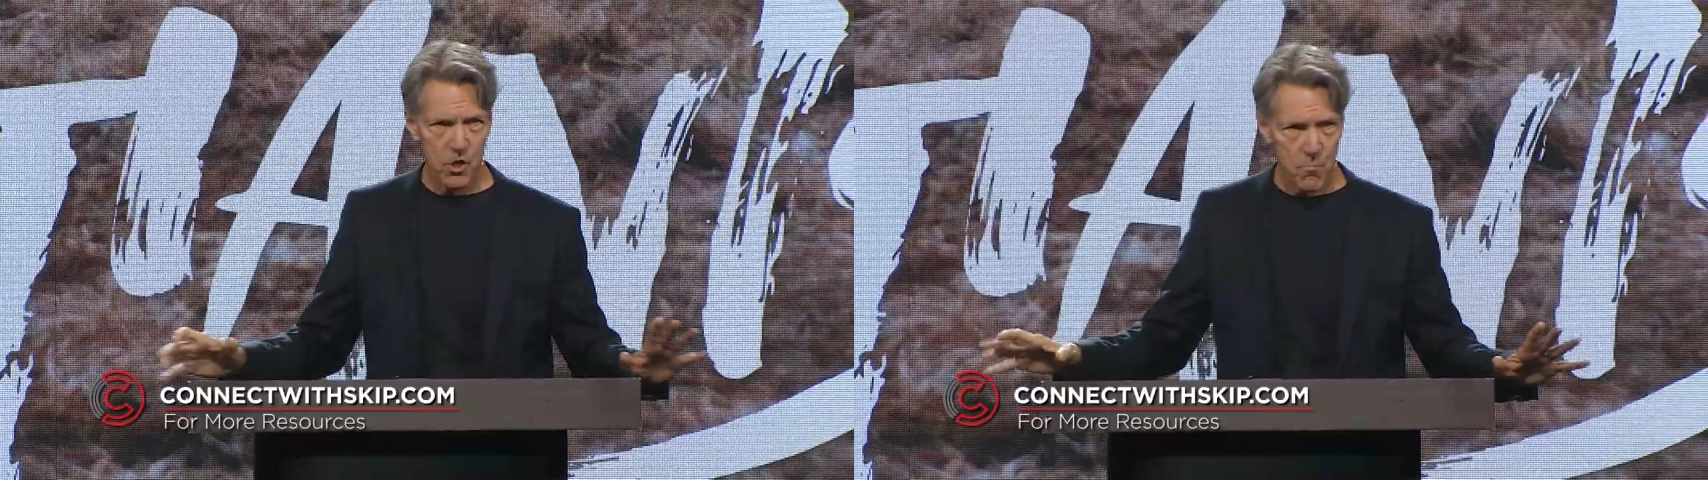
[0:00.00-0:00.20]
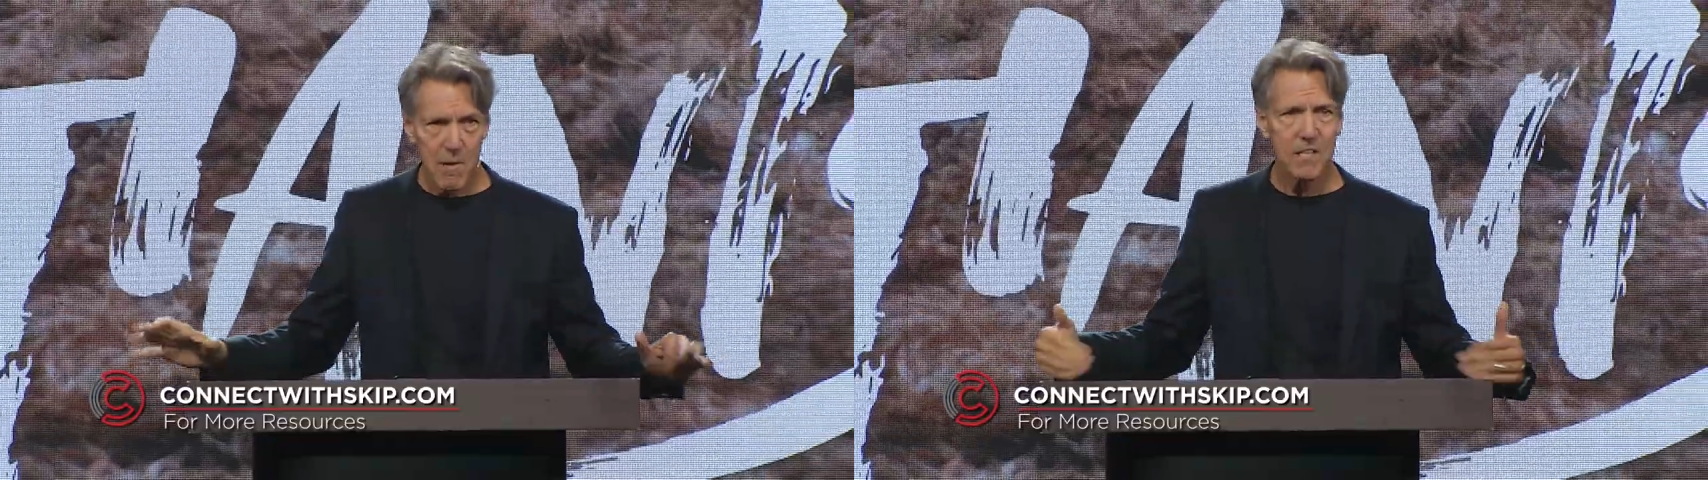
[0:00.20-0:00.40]

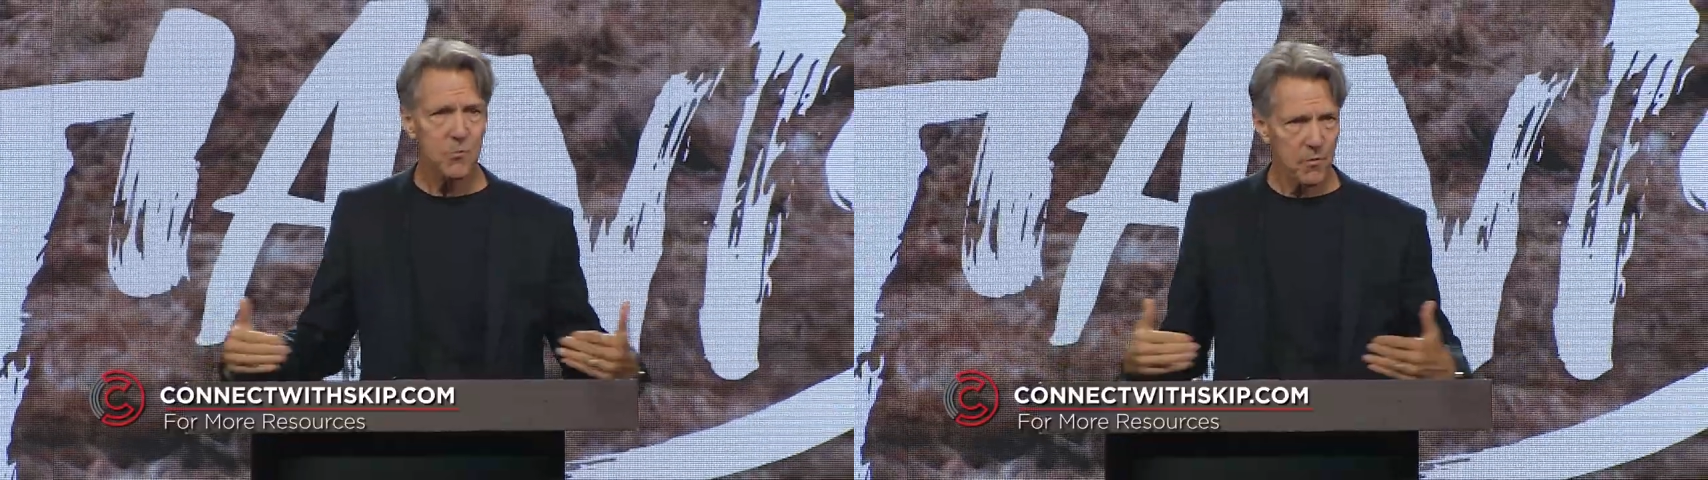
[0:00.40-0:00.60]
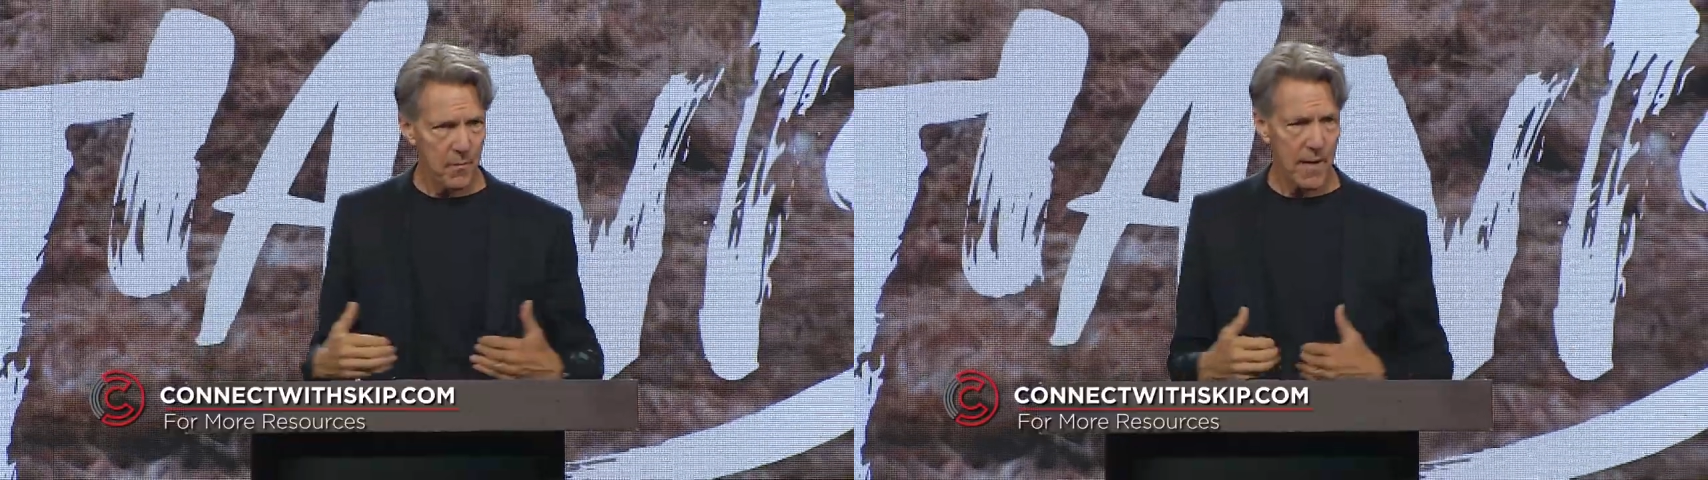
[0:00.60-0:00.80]
you
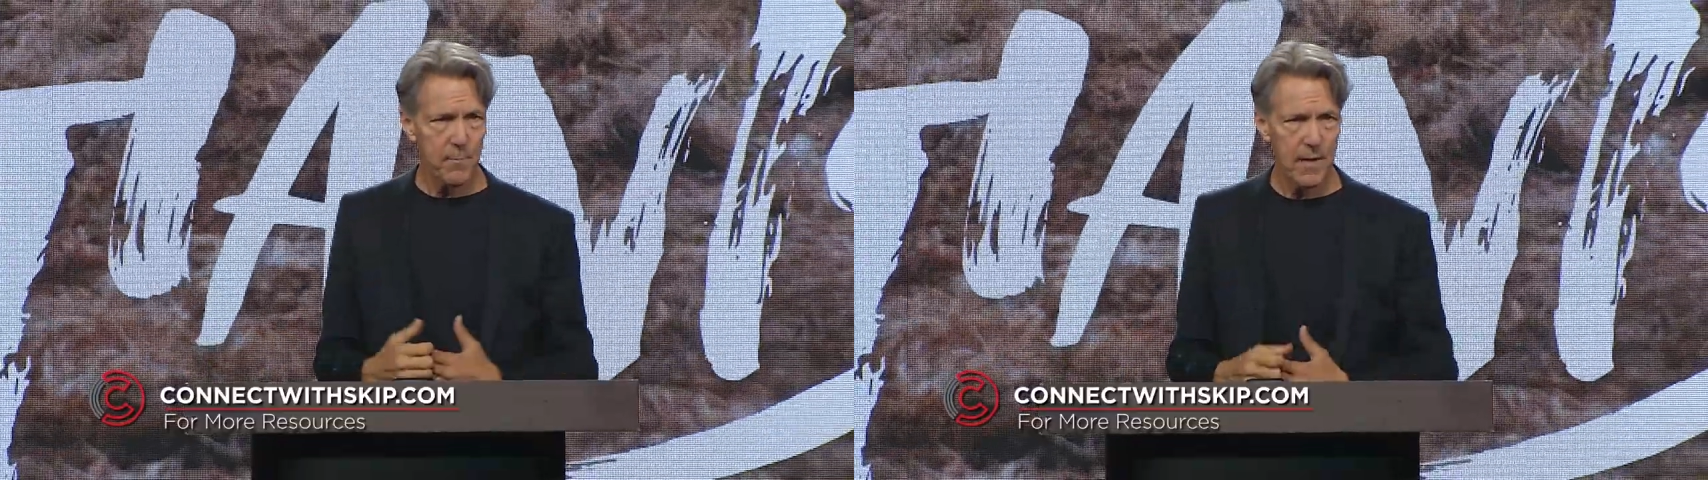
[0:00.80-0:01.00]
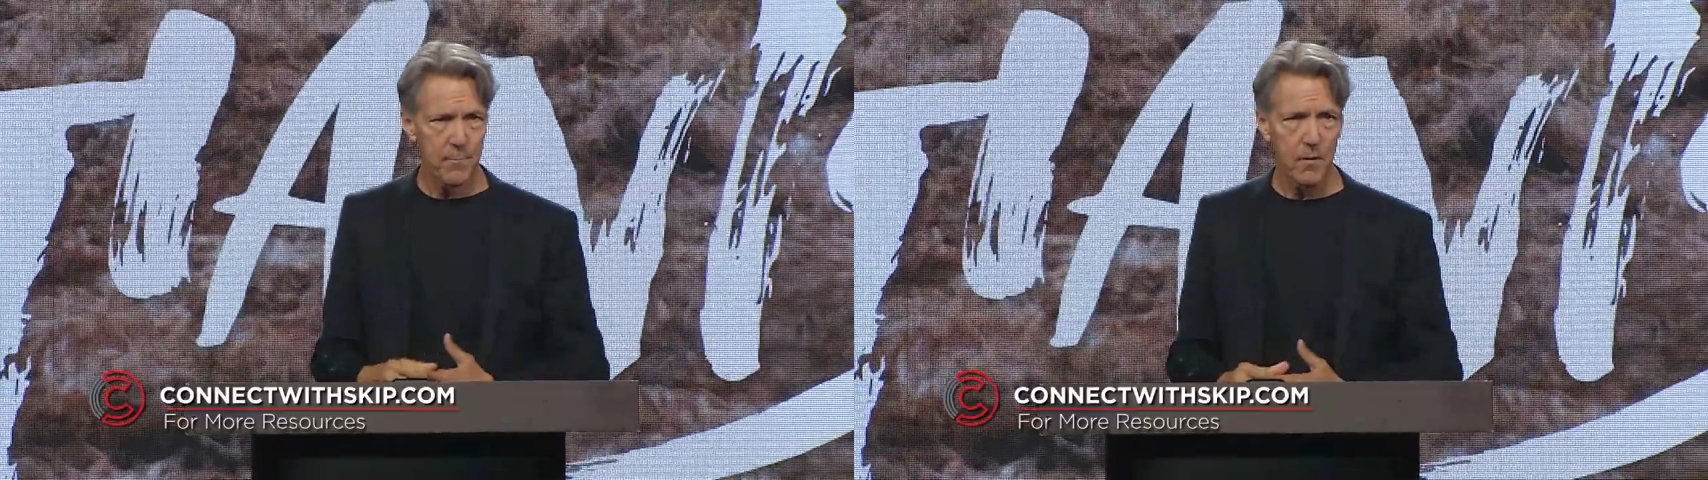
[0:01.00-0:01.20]
mess with my
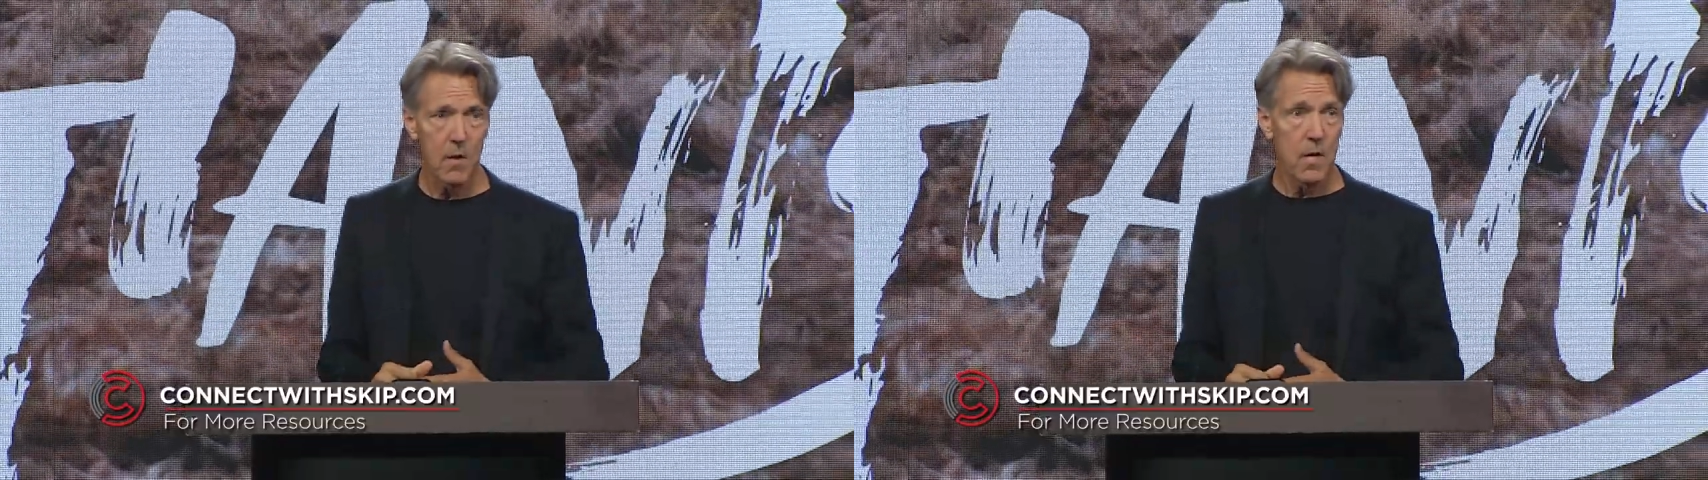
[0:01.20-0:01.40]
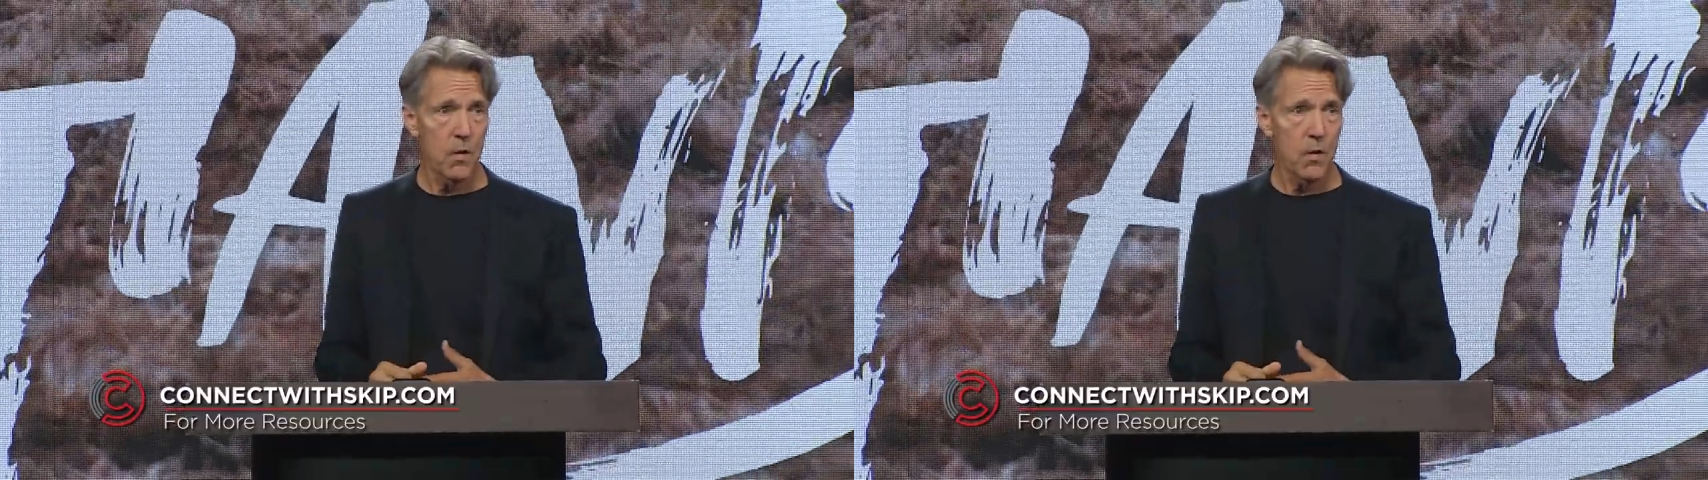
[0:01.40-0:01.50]
people.